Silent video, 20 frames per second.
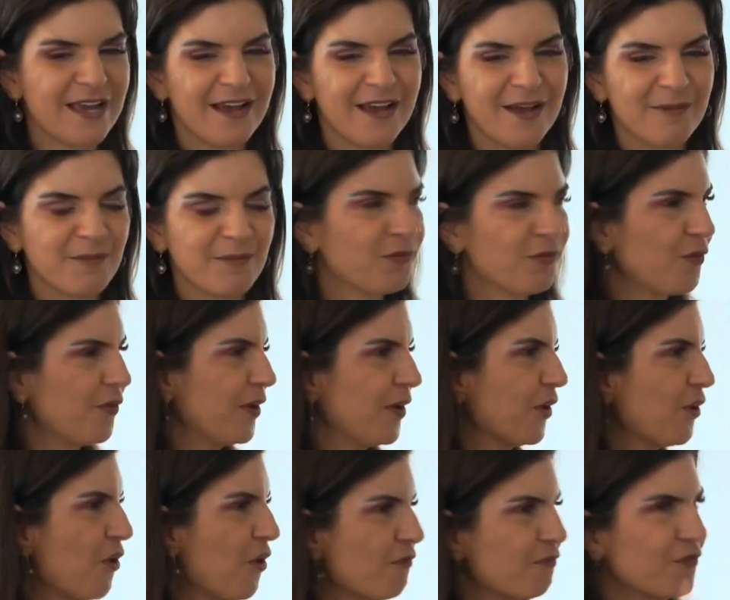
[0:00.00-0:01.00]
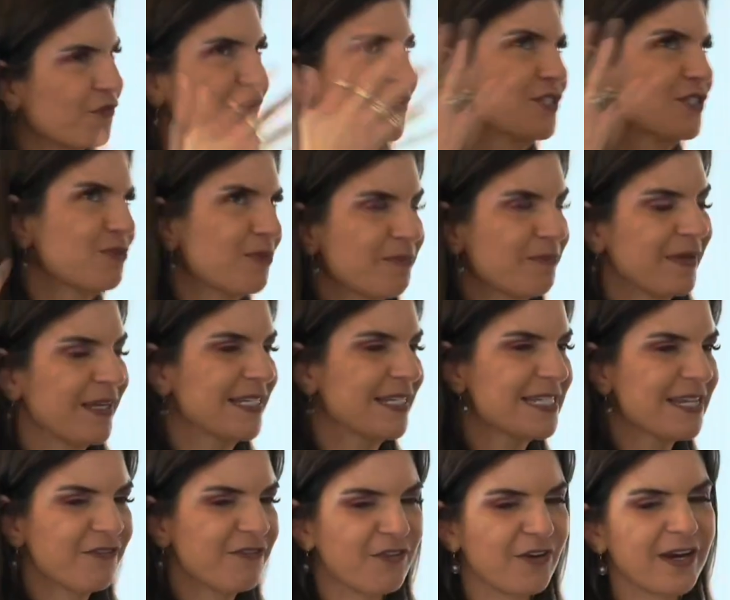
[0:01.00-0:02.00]
If we were in a conference, we'd be
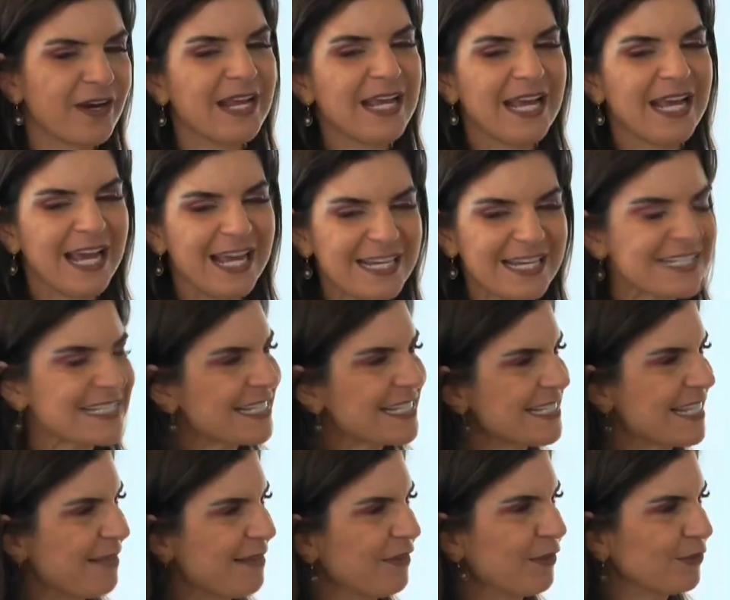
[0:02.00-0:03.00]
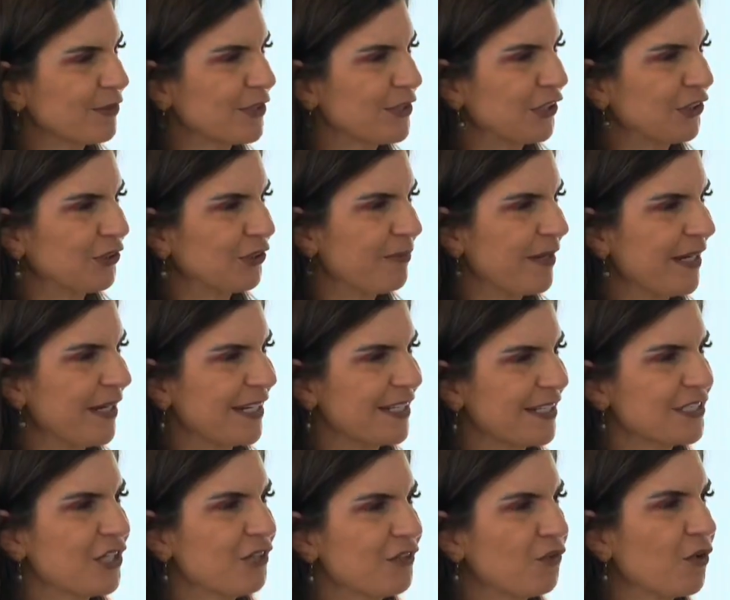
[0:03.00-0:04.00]
different. And it's the same thing with social media.
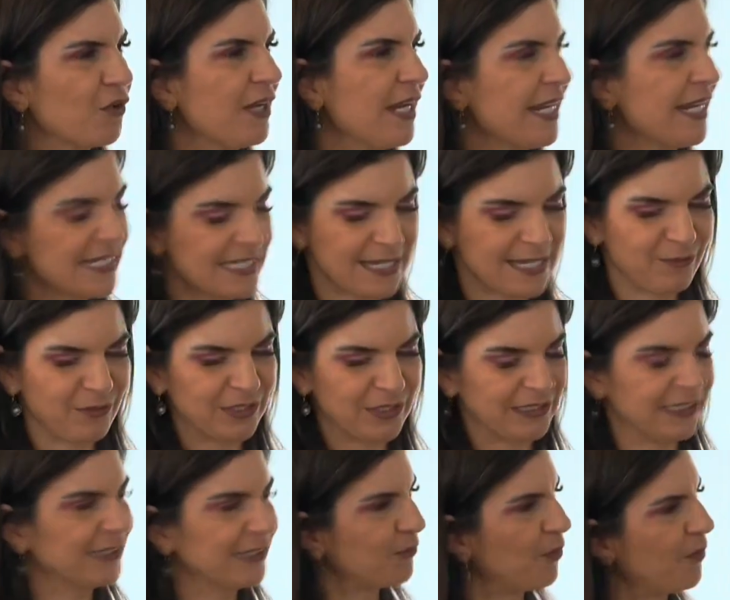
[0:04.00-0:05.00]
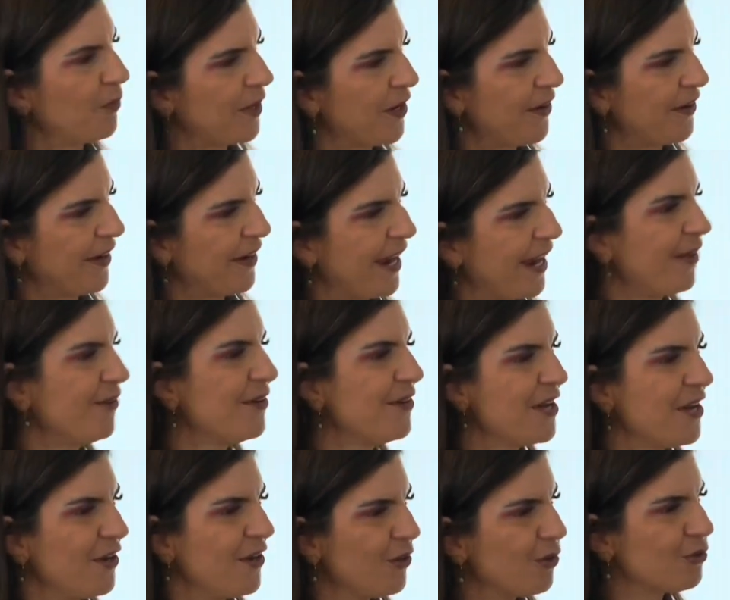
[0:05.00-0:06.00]
So you've got LinkedIn, which is what we are now,
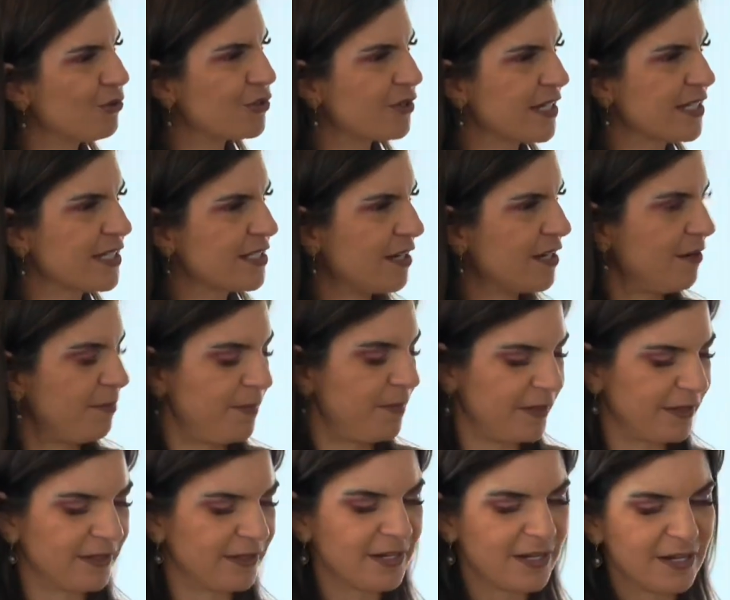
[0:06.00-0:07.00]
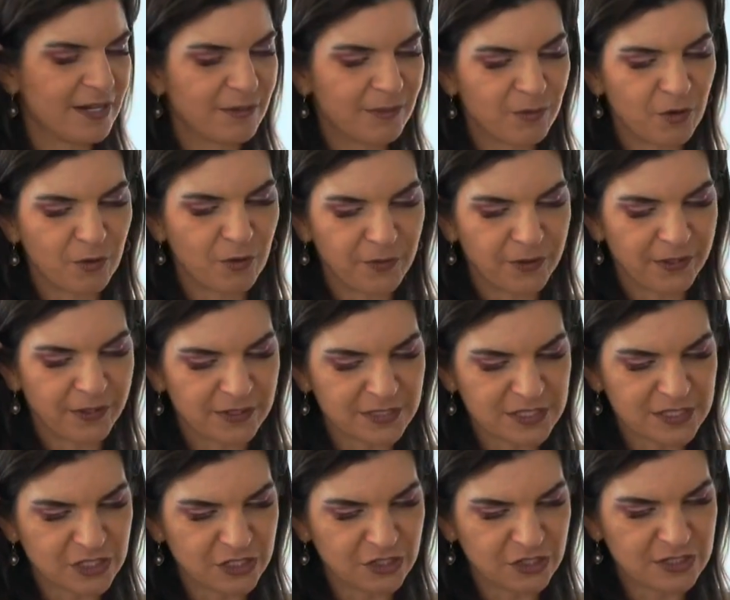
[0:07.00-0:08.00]
all dressed up and proper in our
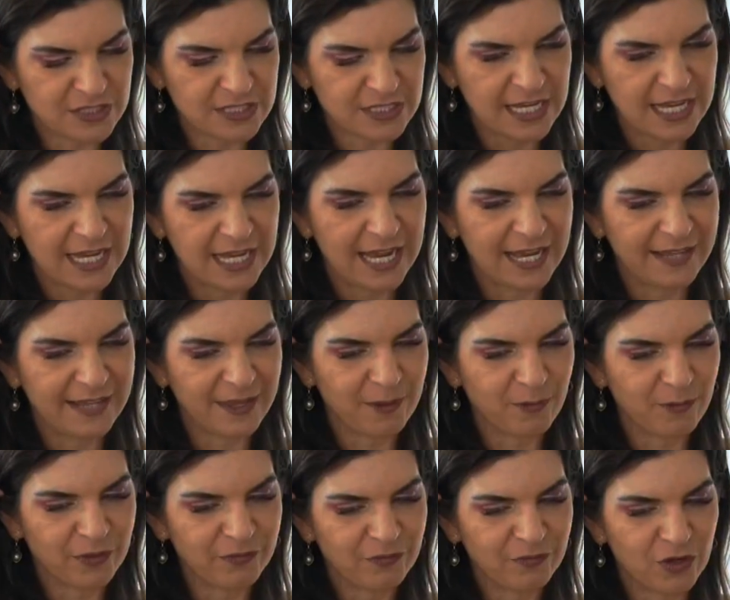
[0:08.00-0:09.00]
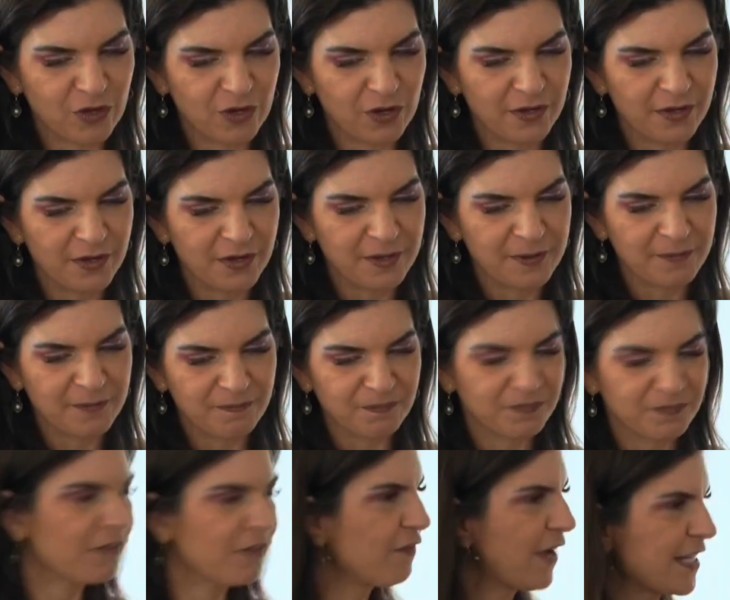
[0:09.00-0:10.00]
suits. And then we've got
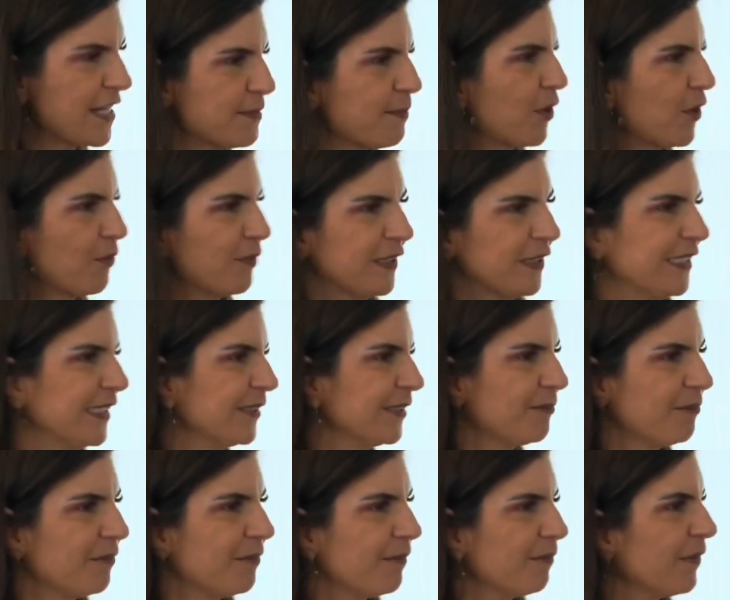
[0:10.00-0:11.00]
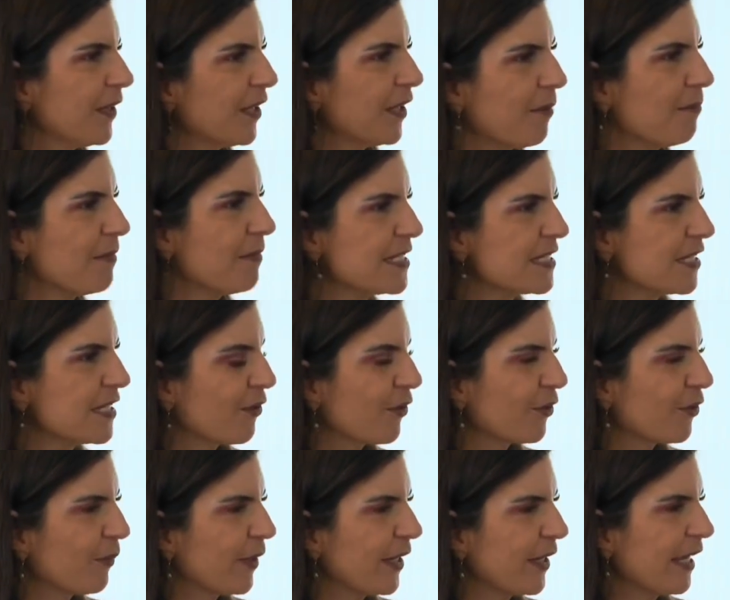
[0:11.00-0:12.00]
Facebook, which is meeting on
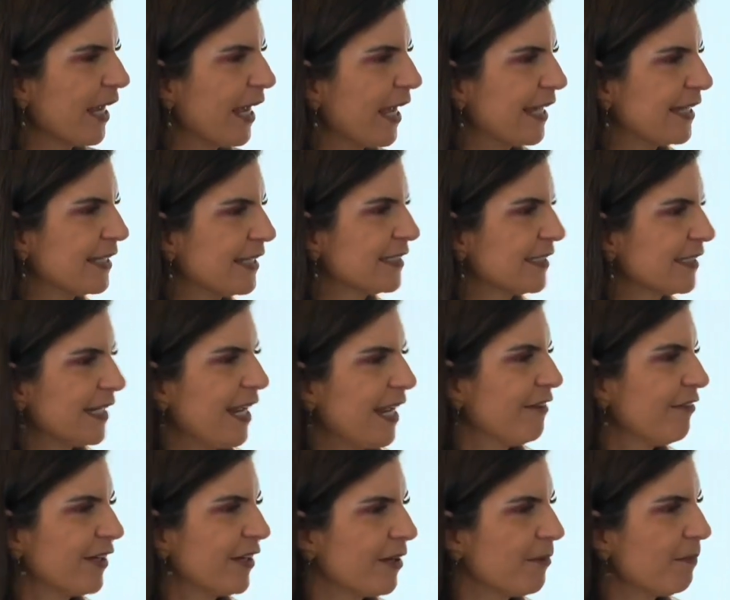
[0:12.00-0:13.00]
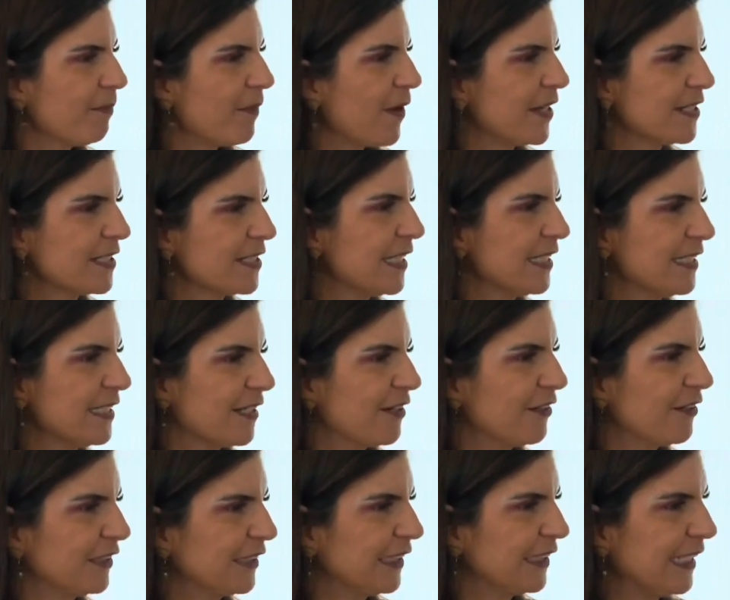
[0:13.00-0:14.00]
the weekends and having a bite to eat in
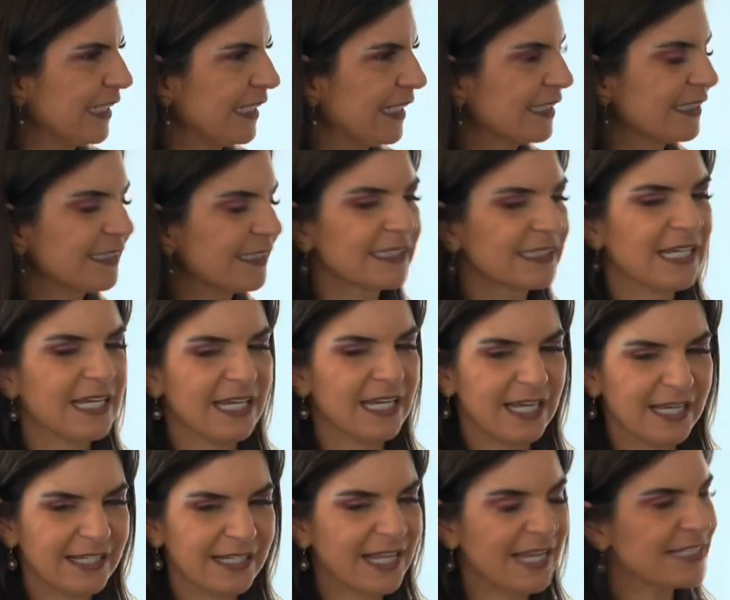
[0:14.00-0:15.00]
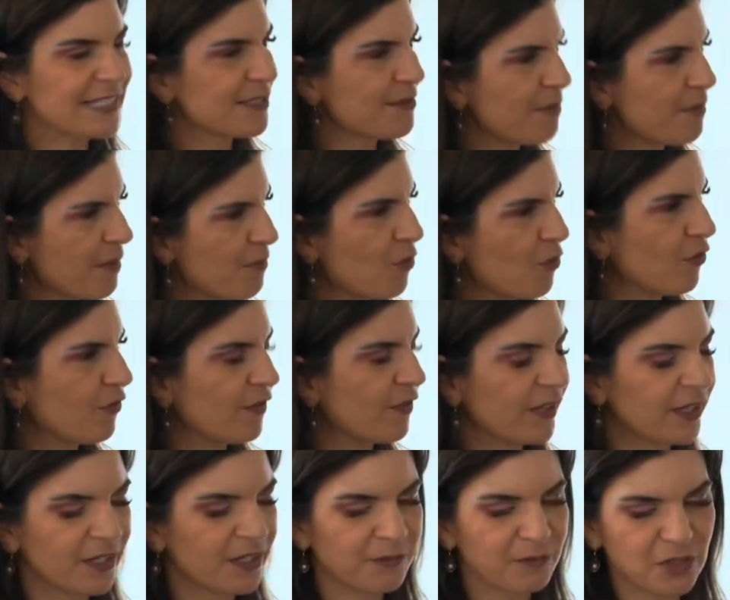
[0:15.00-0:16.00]
our jeans, and that's a bit more of a
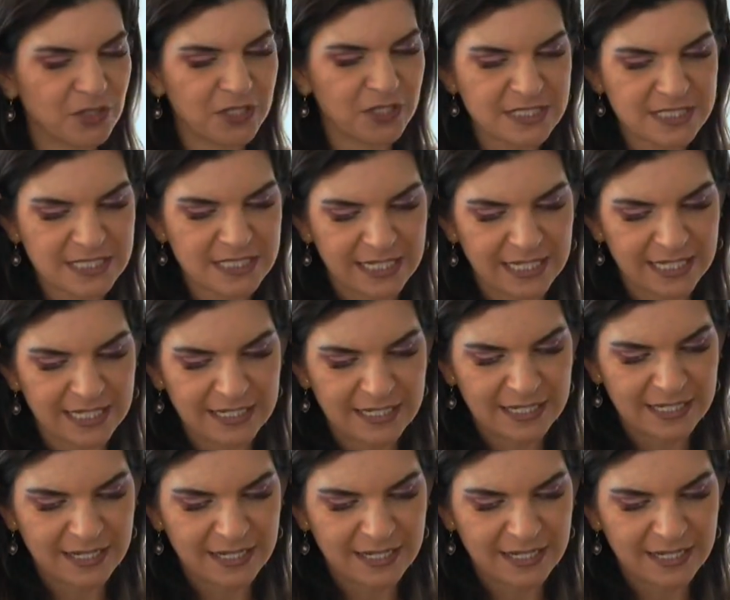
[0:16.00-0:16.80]
community